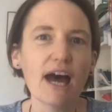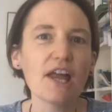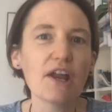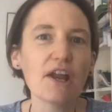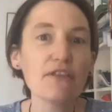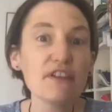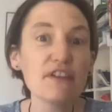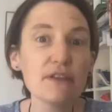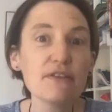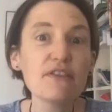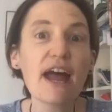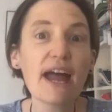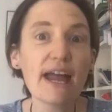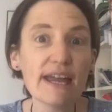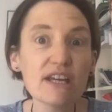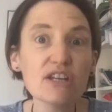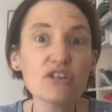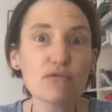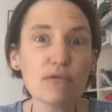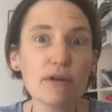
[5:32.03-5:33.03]
I think that
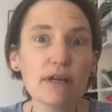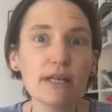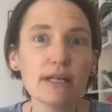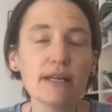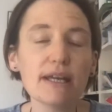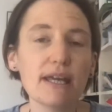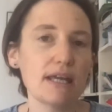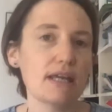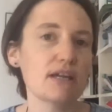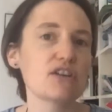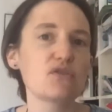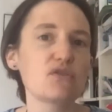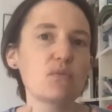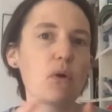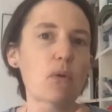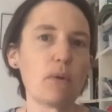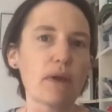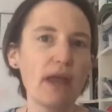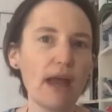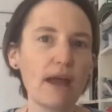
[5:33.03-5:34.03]
is really key, because what
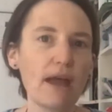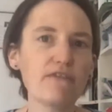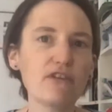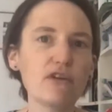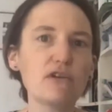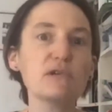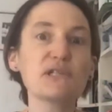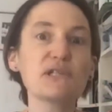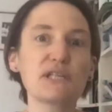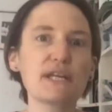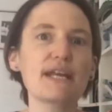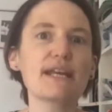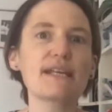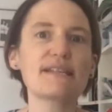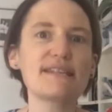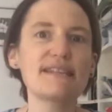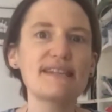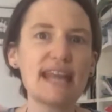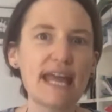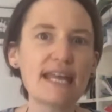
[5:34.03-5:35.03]
we have here is an
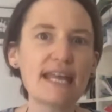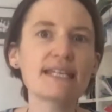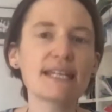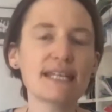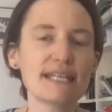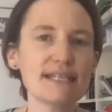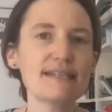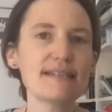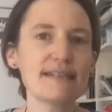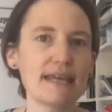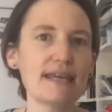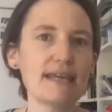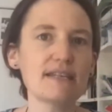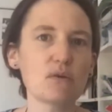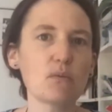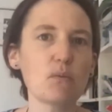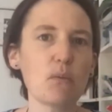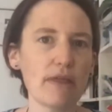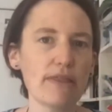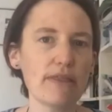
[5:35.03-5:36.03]
extended
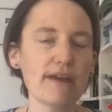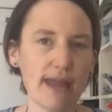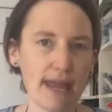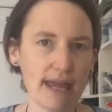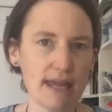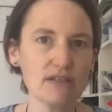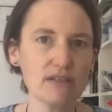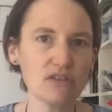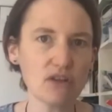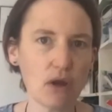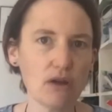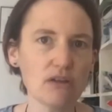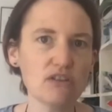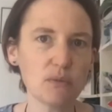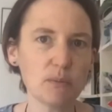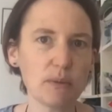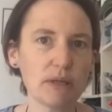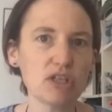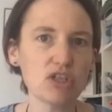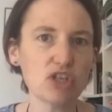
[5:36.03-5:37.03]
season where there is going to
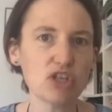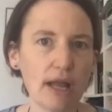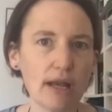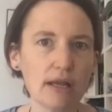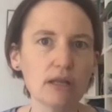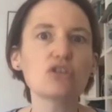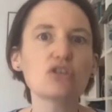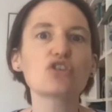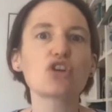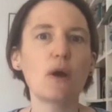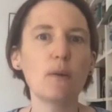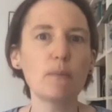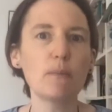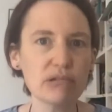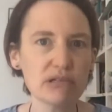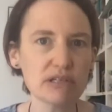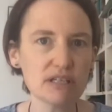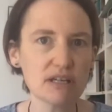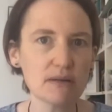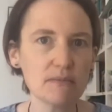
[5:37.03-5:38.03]
be challenge,
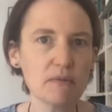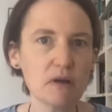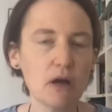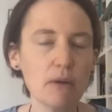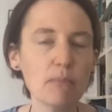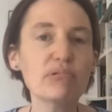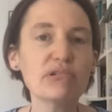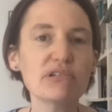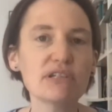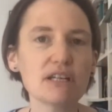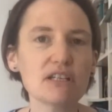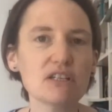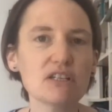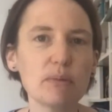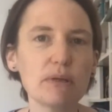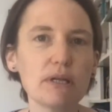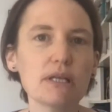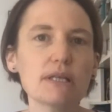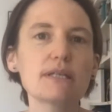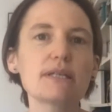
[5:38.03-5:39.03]

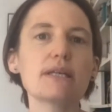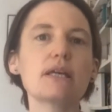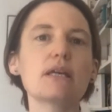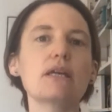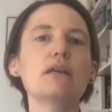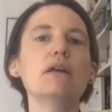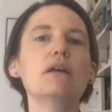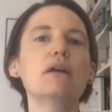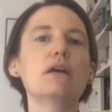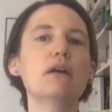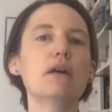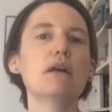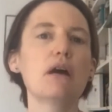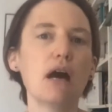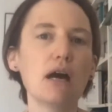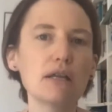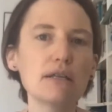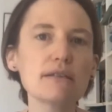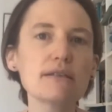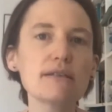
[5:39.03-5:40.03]
unpredictability,
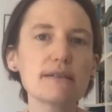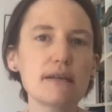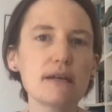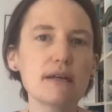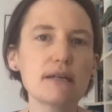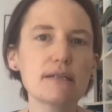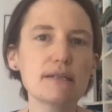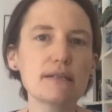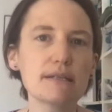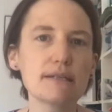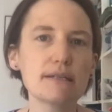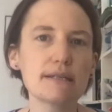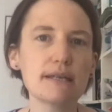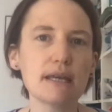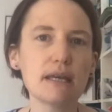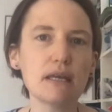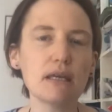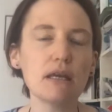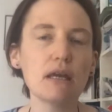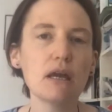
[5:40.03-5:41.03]

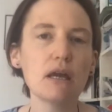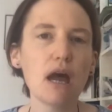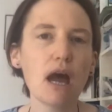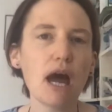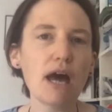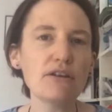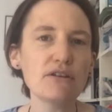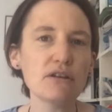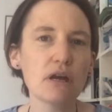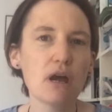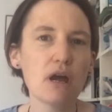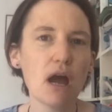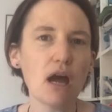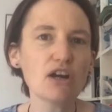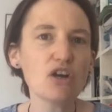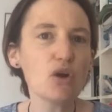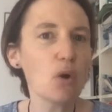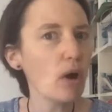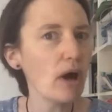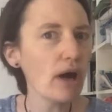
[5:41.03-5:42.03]
uncertainty, and
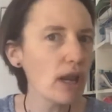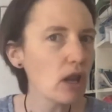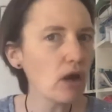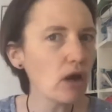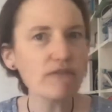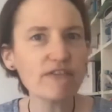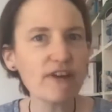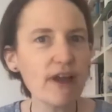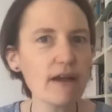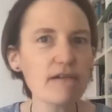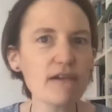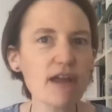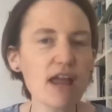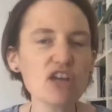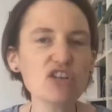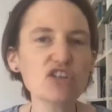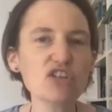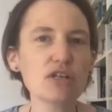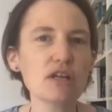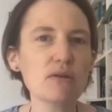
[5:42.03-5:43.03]
quite a lot of
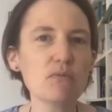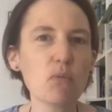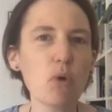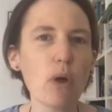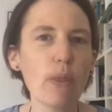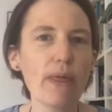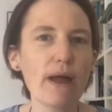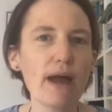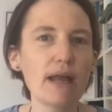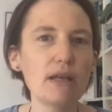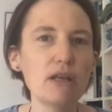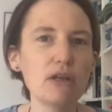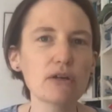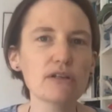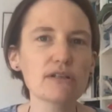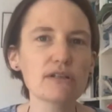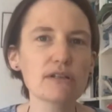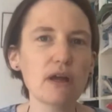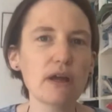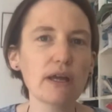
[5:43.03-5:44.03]
variation in what that
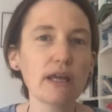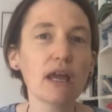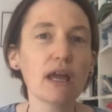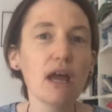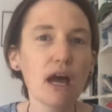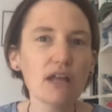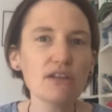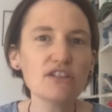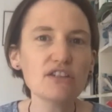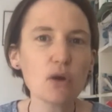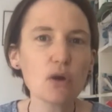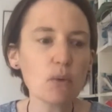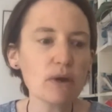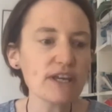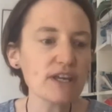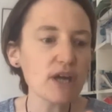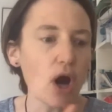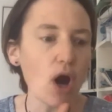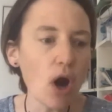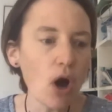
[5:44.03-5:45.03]
looks like. And so we
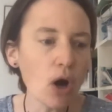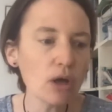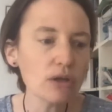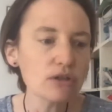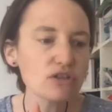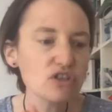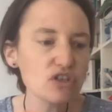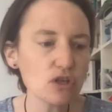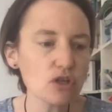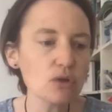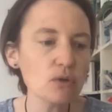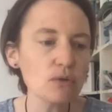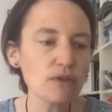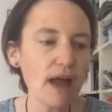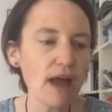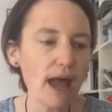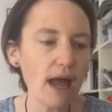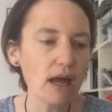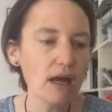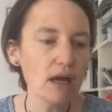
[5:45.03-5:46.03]
can't do
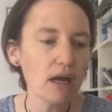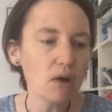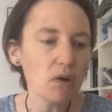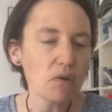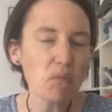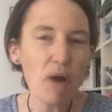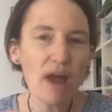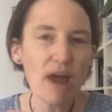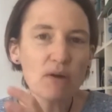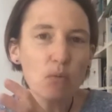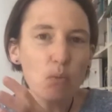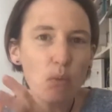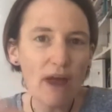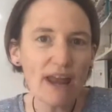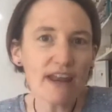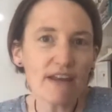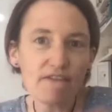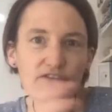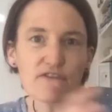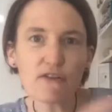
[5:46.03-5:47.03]
that. When
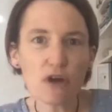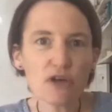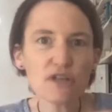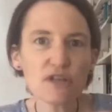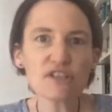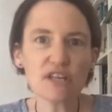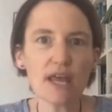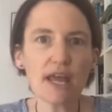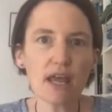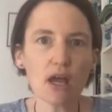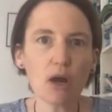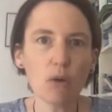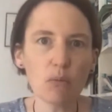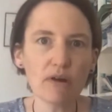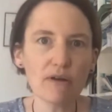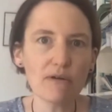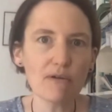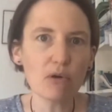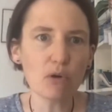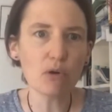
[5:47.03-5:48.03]
it first hit and
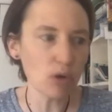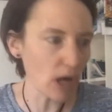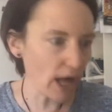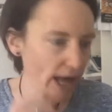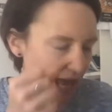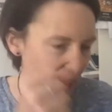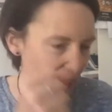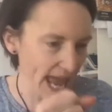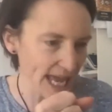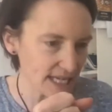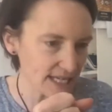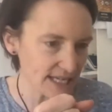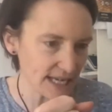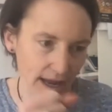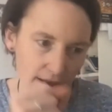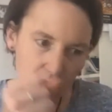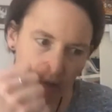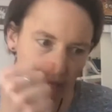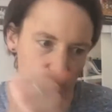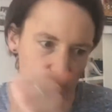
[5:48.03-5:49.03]
we were all like, head
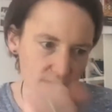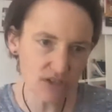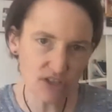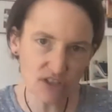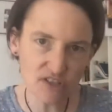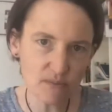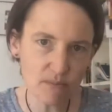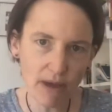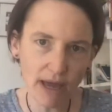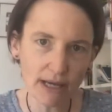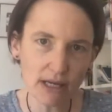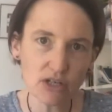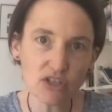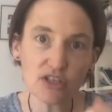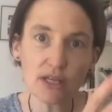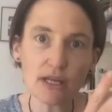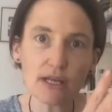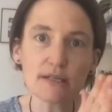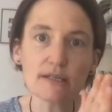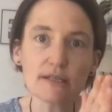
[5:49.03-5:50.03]
down, let's just manage
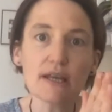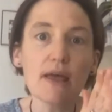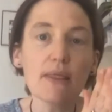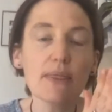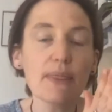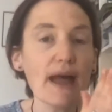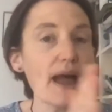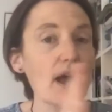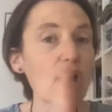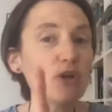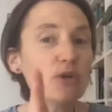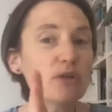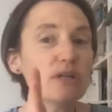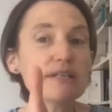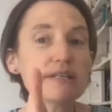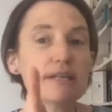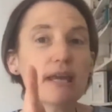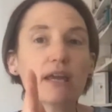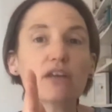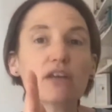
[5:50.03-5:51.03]
this, that only
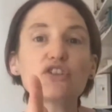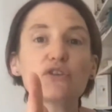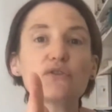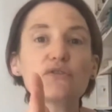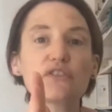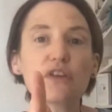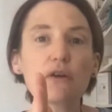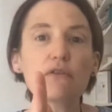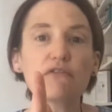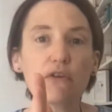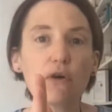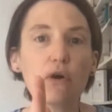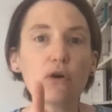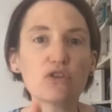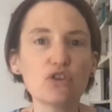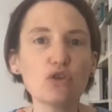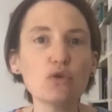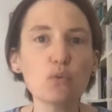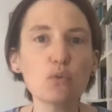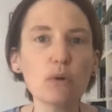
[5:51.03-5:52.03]
takes you so far.
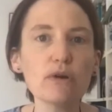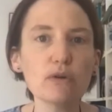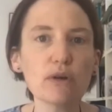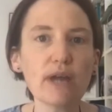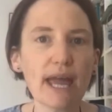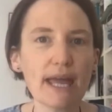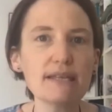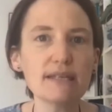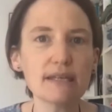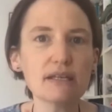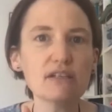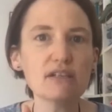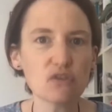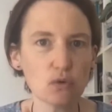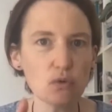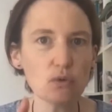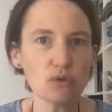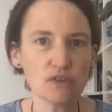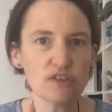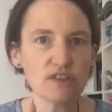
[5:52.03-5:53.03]
You will get
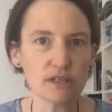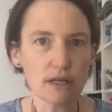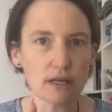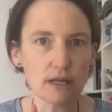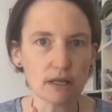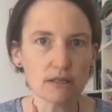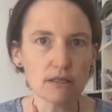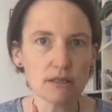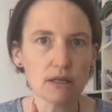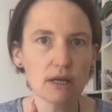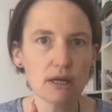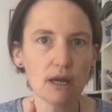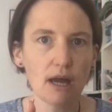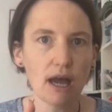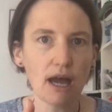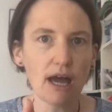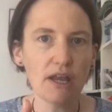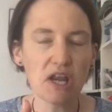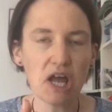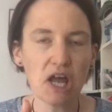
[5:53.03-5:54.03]
exhausted,
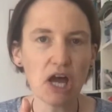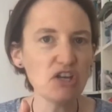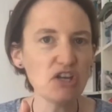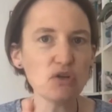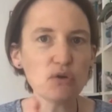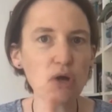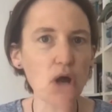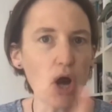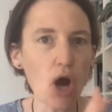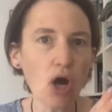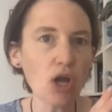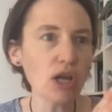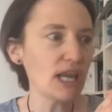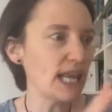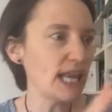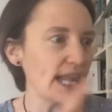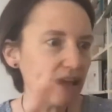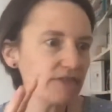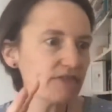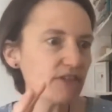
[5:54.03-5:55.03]
and you can't
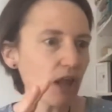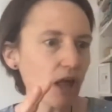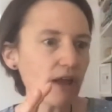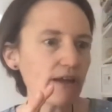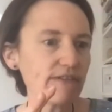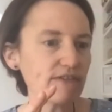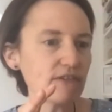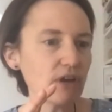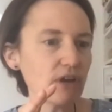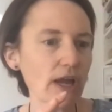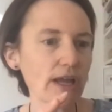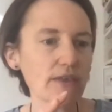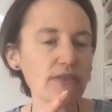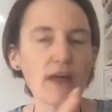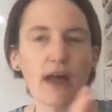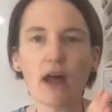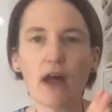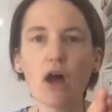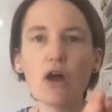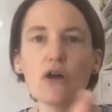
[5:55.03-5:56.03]
live life like
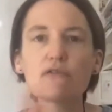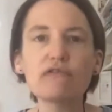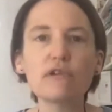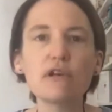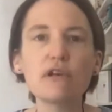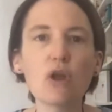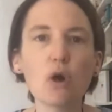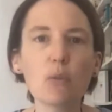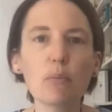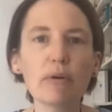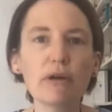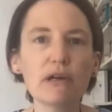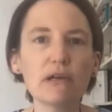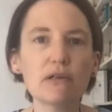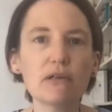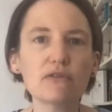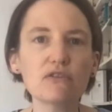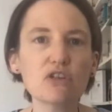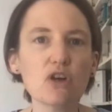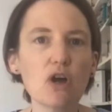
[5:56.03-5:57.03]
that over a long period
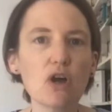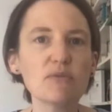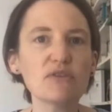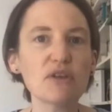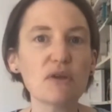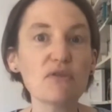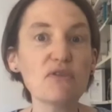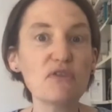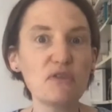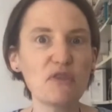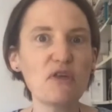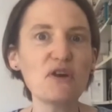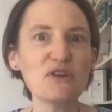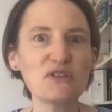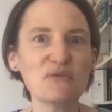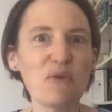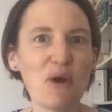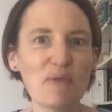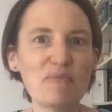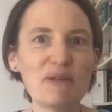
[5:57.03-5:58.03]
of time. So that's
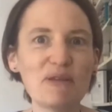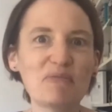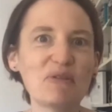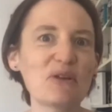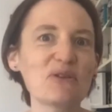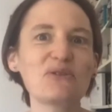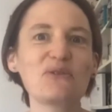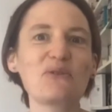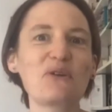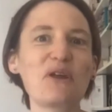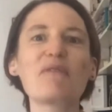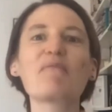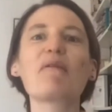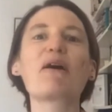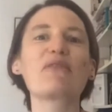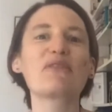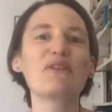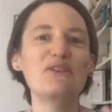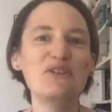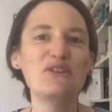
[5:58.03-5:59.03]
why people are talking about
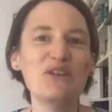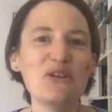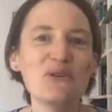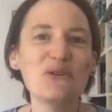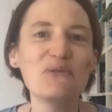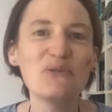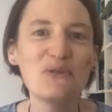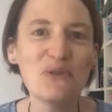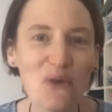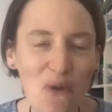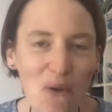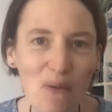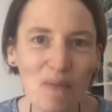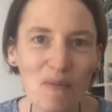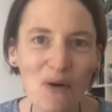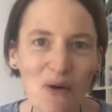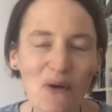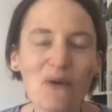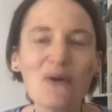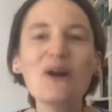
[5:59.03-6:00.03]
the new
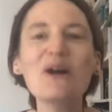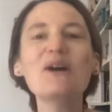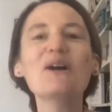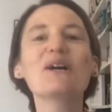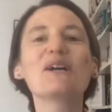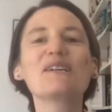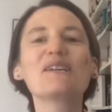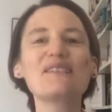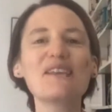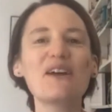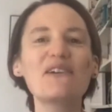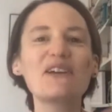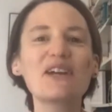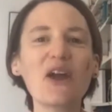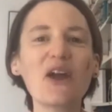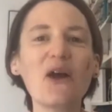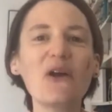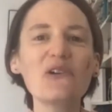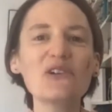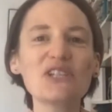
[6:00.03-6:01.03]
normal, because they're
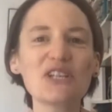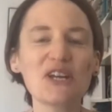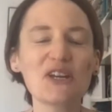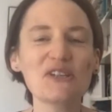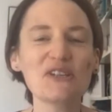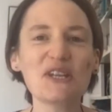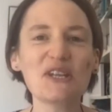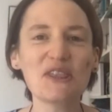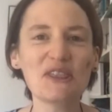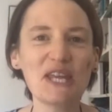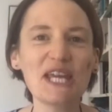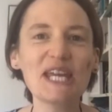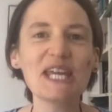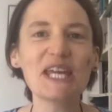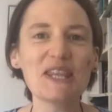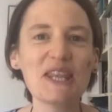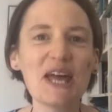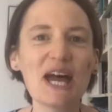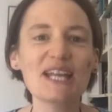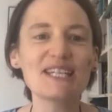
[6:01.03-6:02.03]
encouraging us to think in
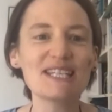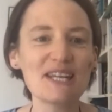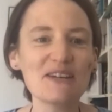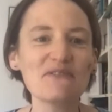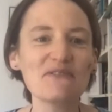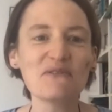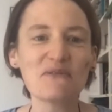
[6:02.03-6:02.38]
that different